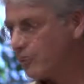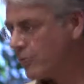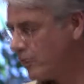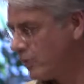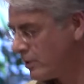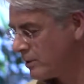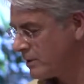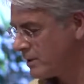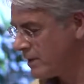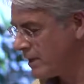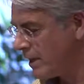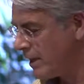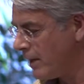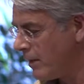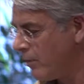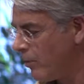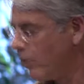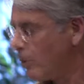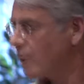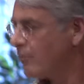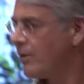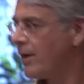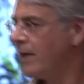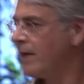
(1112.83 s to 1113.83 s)
course,
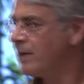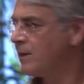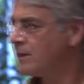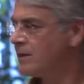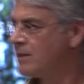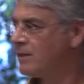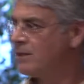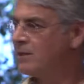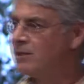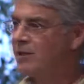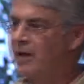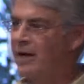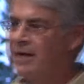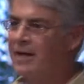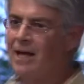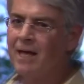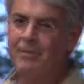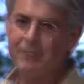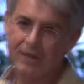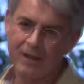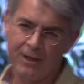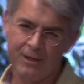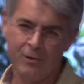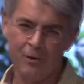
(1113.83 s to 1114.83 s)
all of that is
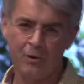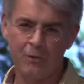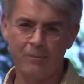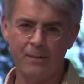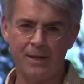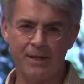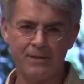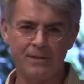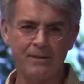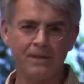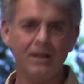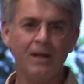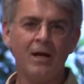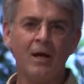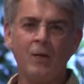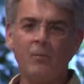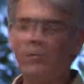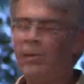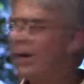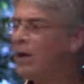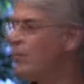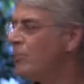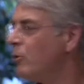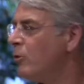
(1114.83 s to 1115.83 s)
dynamically augmented
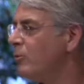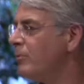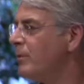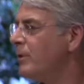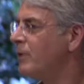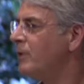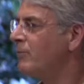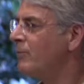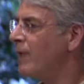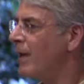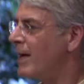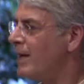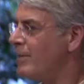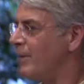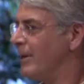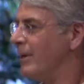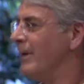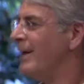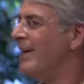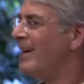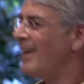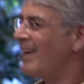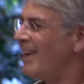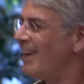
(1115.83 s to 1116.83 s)
by movement of labour.
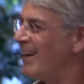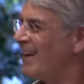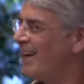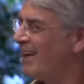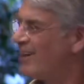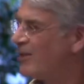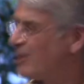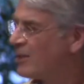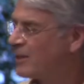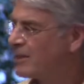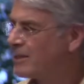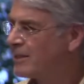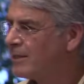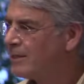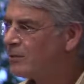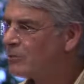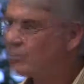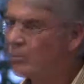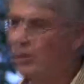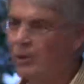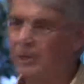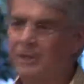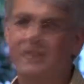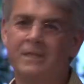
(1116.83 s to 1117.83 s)
The skilled
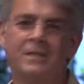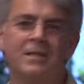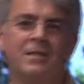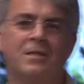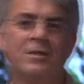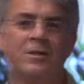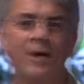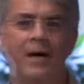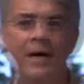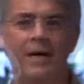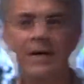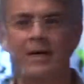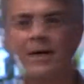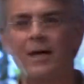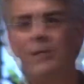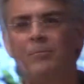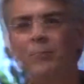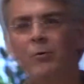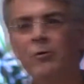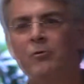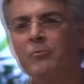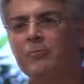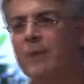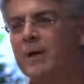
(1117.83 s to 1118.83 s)
workers in China can
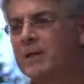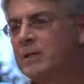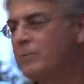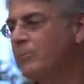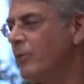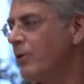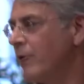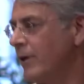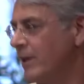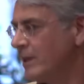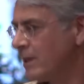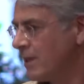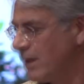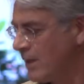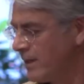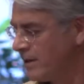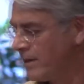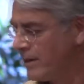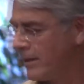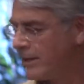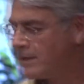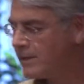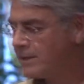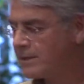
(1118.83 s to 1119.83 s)
move much more easily than
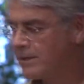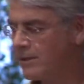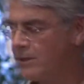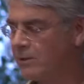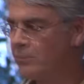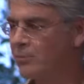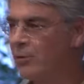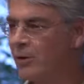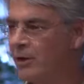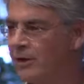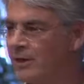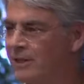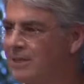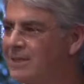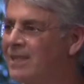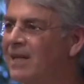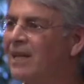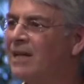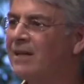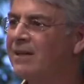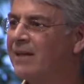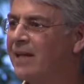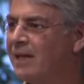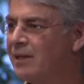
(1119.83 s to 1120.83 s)
unskilled workers.
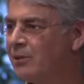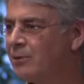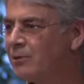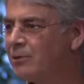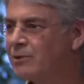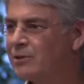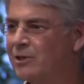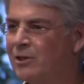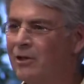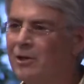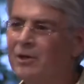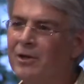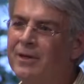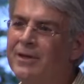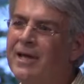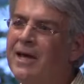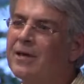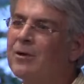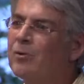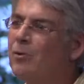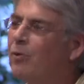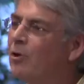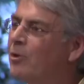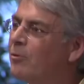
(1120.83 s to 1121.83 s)
They do so, and
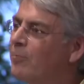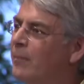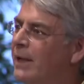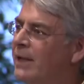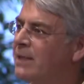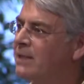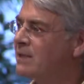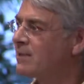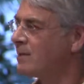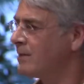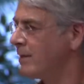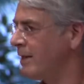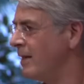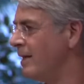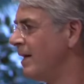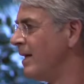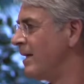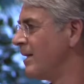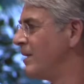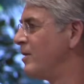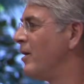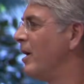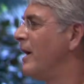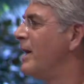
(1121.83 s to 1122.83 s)
that augments the
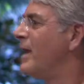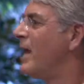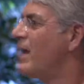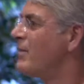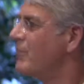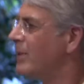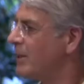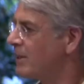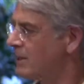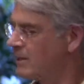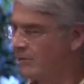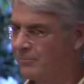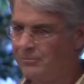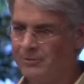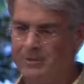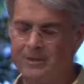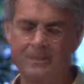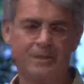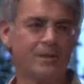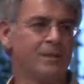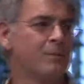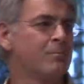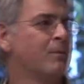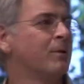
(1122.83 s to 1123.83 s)
dynamic
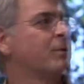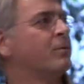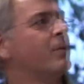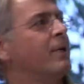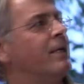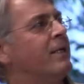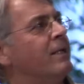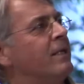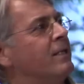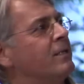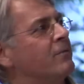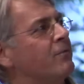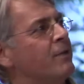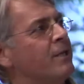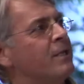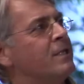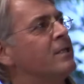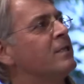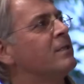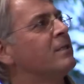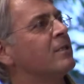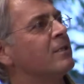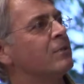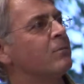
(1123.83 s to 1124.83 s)
differences between these
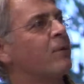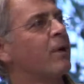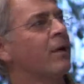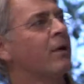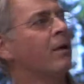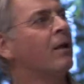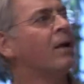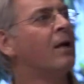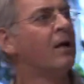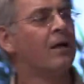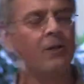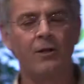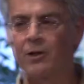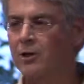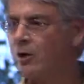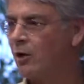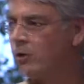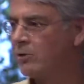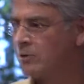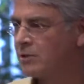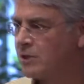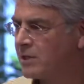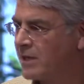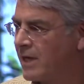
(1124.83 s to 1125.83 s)
regions as well. The
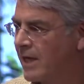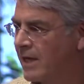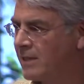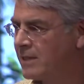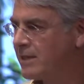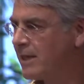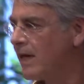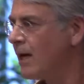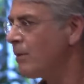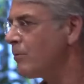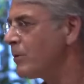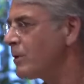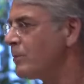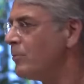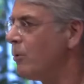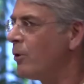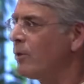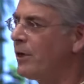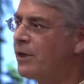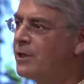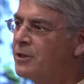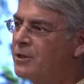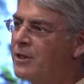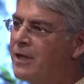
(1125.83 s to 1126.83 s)
coast starts out with more
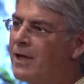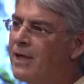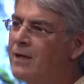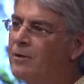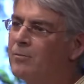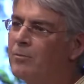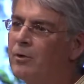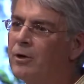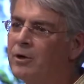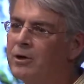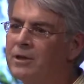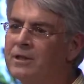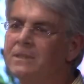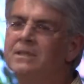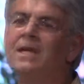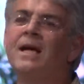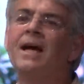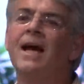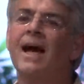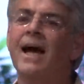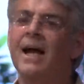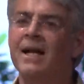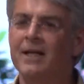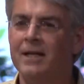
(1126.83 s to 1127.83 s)
educated workers
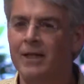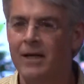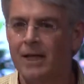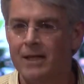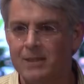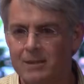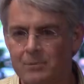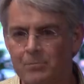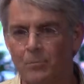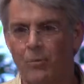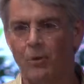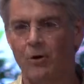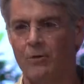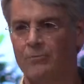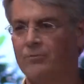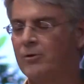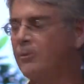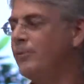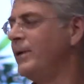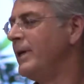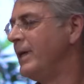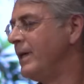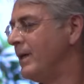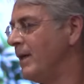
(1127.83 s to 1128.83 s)
and gets more from
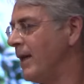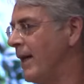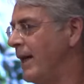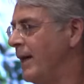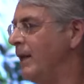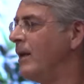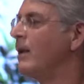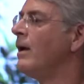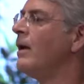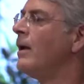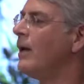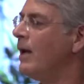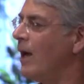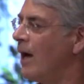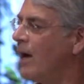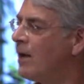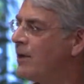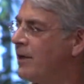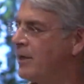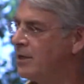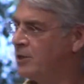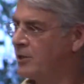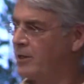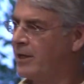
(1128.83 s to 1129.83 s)
the inland.
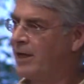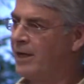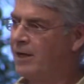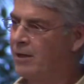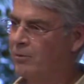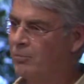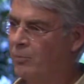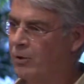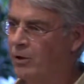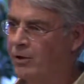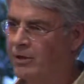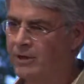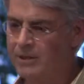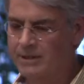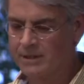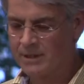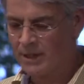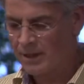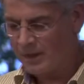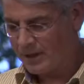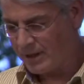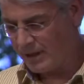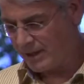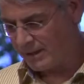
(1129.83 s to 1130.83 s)
Uneducated workers
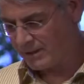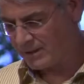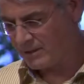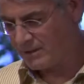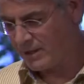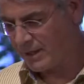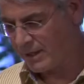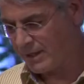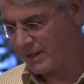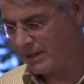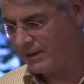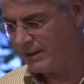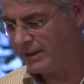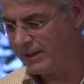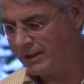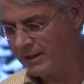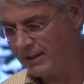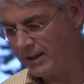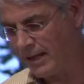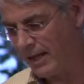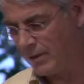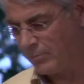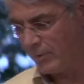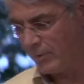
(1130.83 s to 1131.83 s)
are stuck in the inland